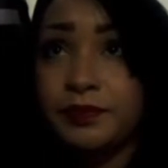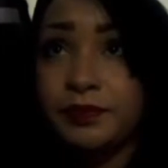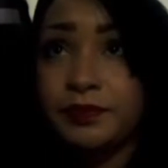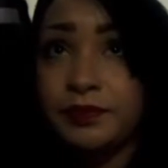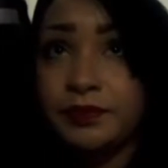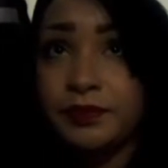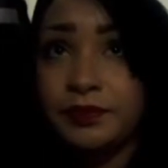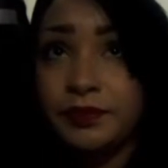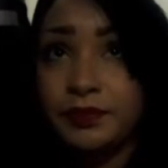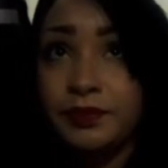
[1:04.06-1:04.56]

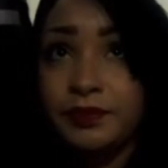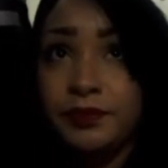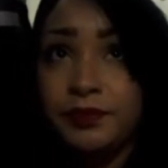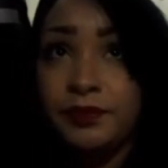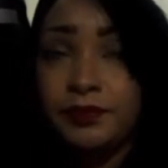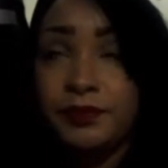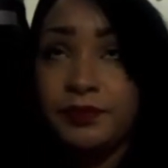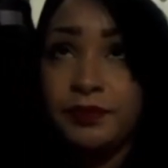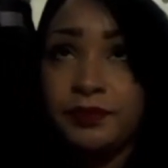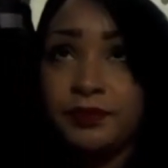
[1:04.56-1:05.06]

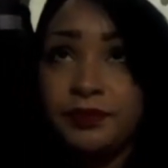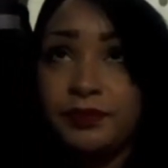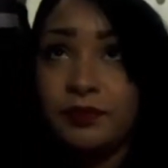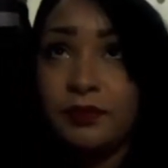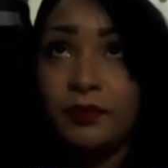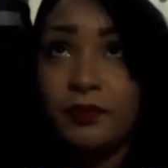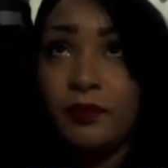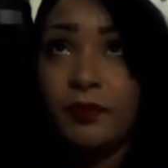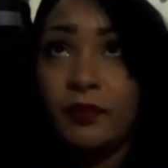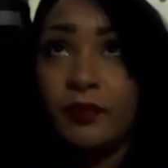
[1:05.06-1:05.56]

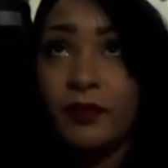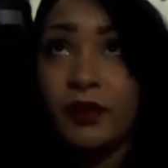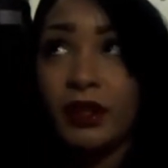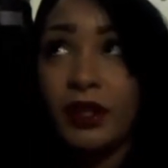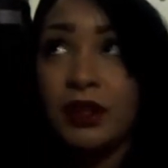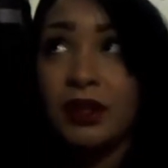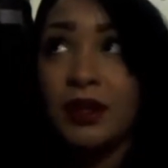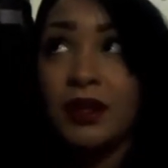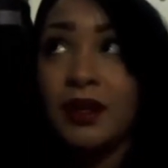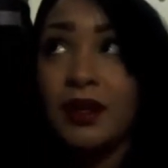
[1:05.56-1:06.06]

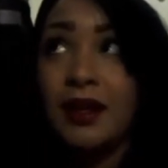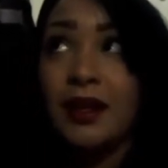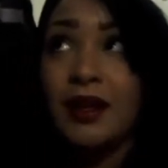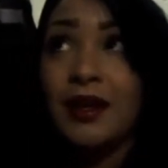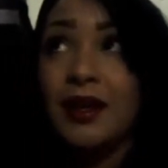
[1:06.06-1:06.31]
Nobody speaks.